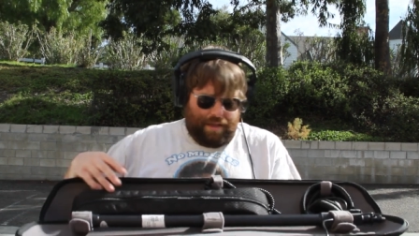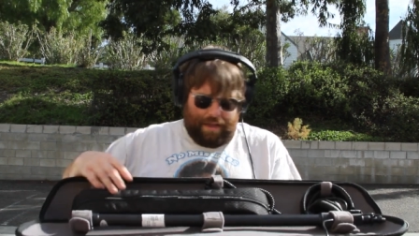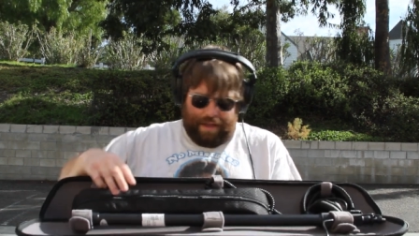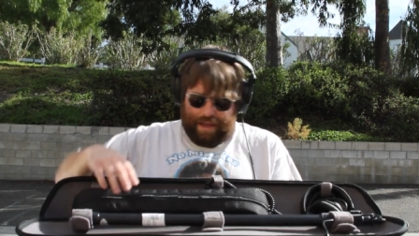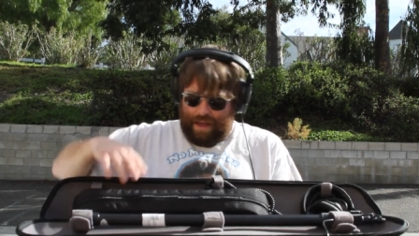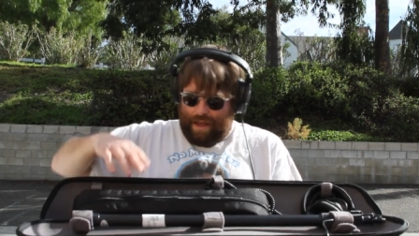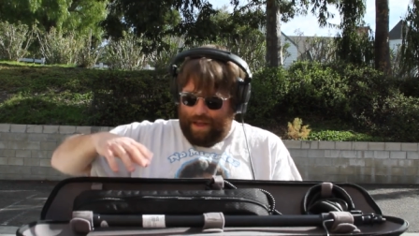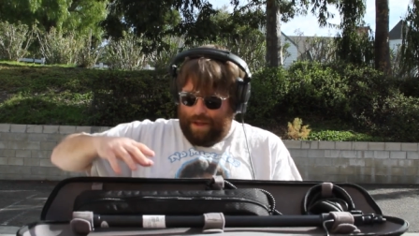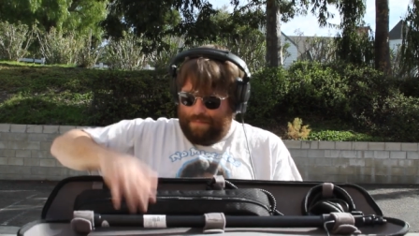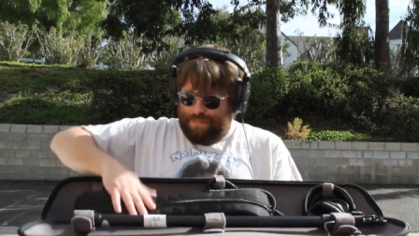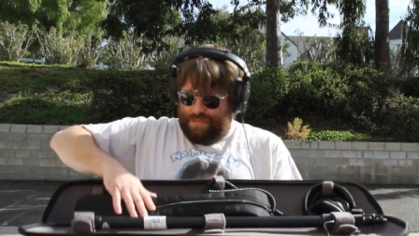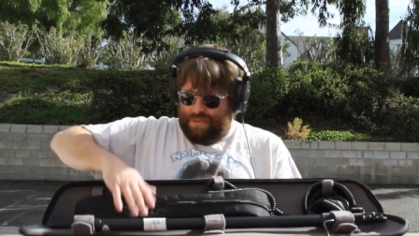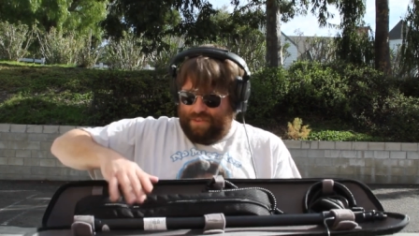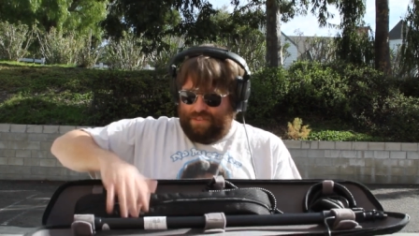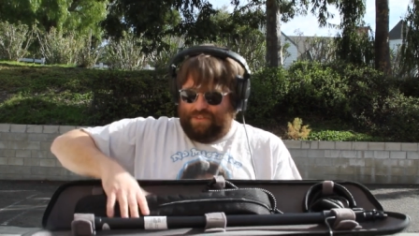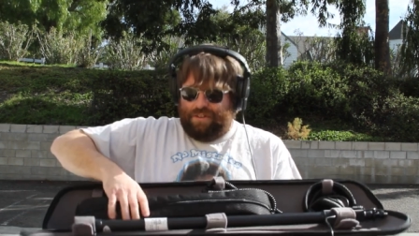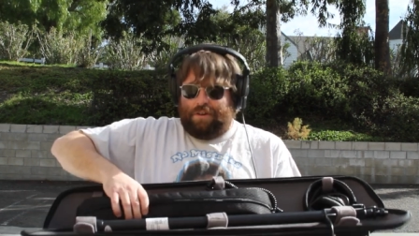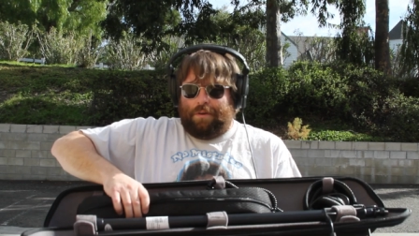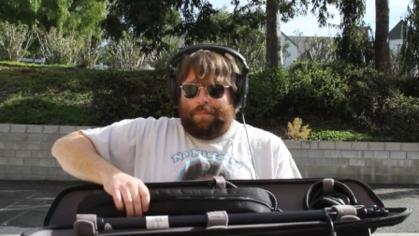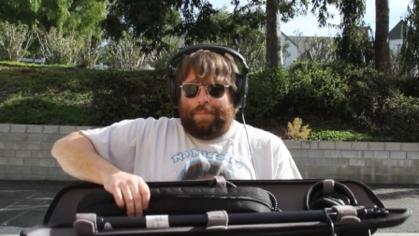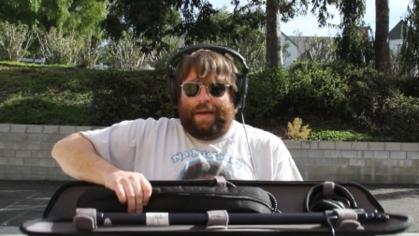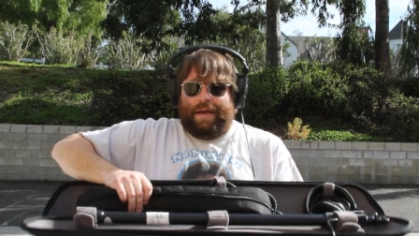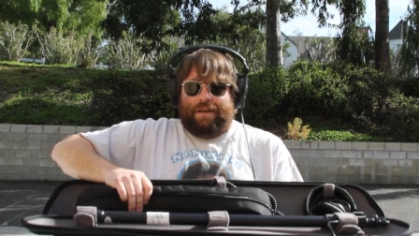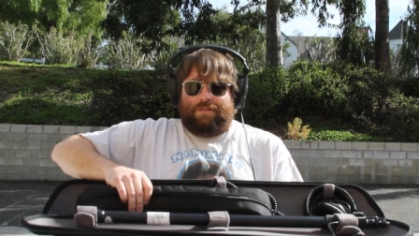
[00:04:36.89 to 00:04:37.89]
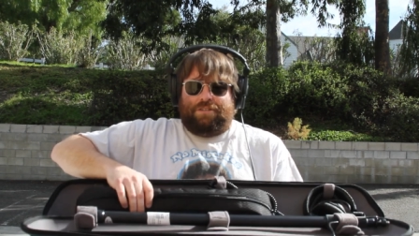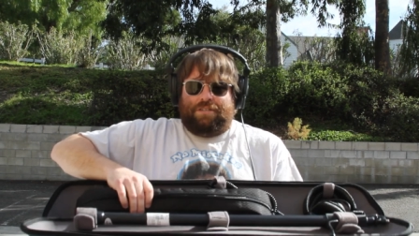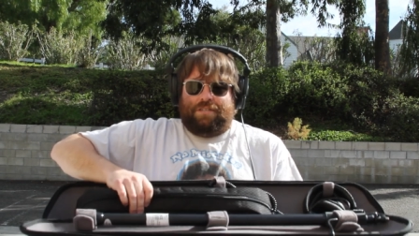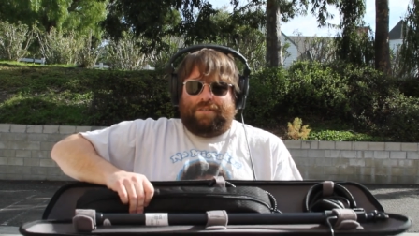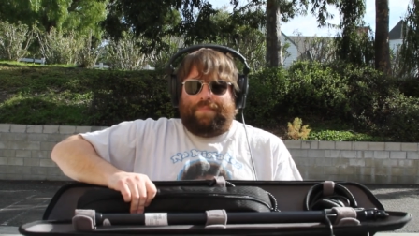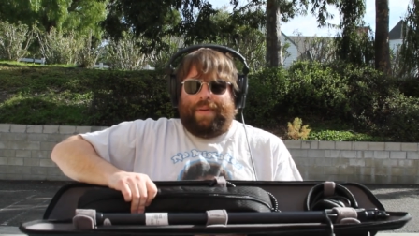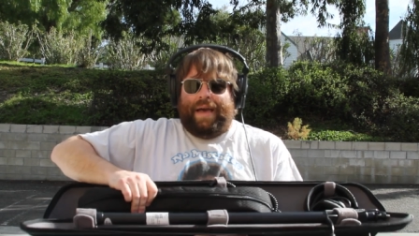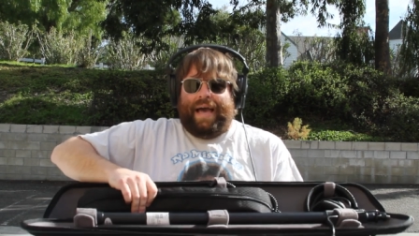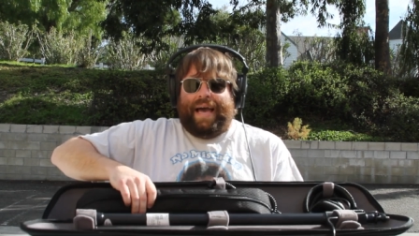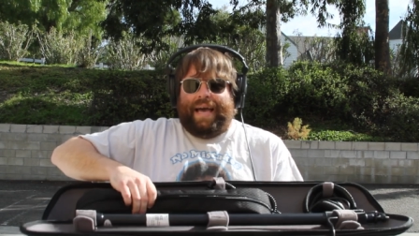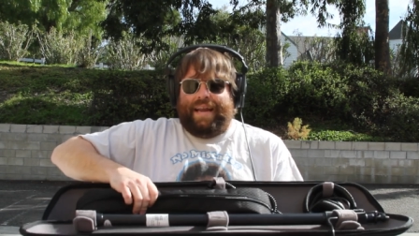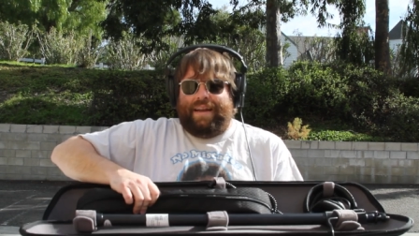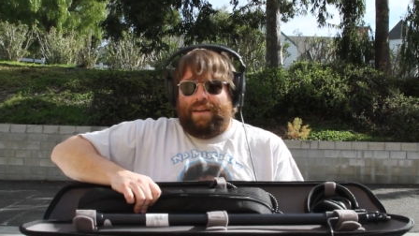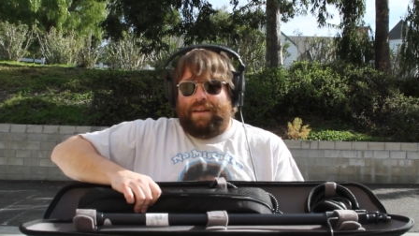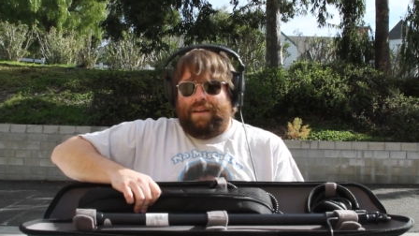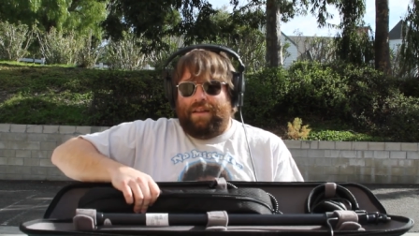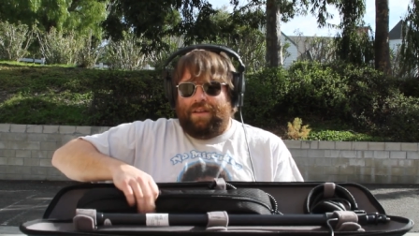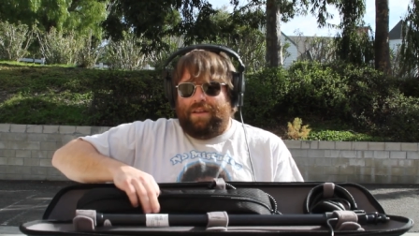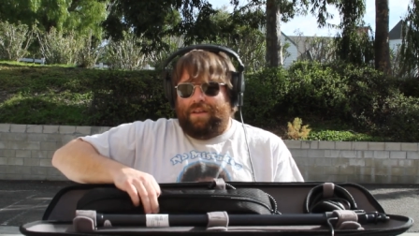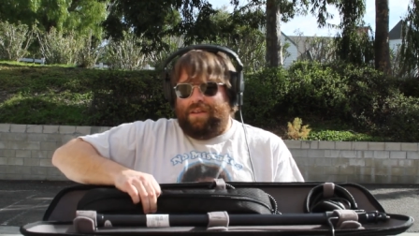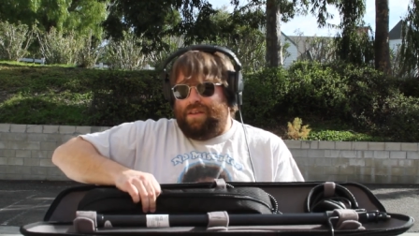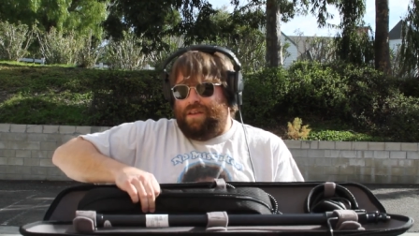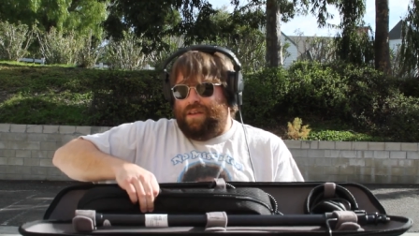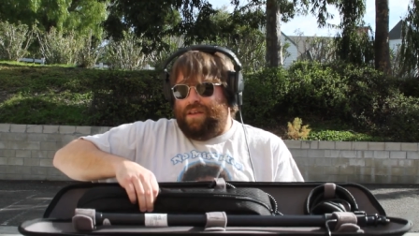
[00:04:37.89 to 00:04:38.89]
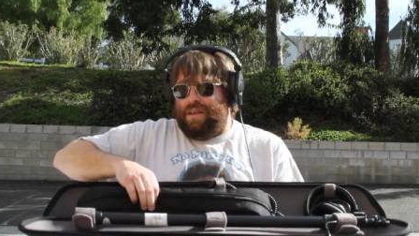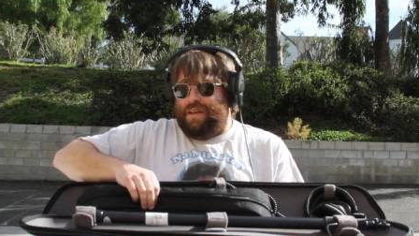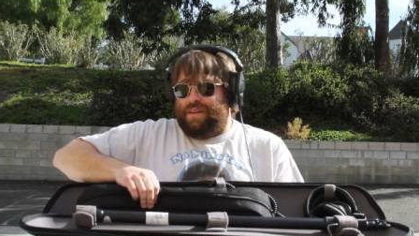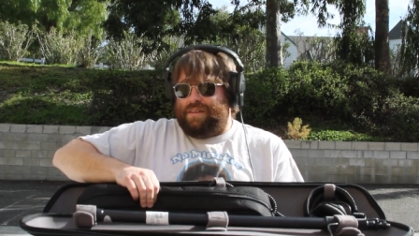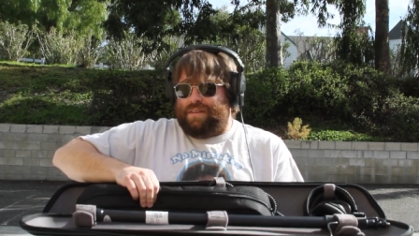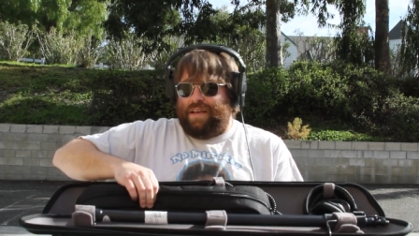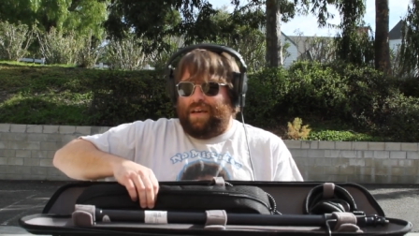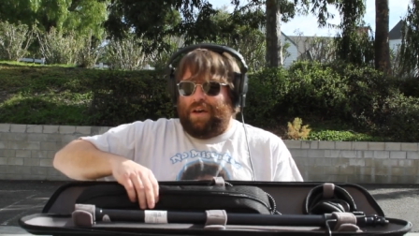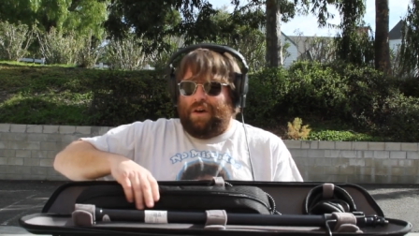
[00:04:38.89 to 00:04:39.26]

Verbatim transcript: Um, this little pouch is padded to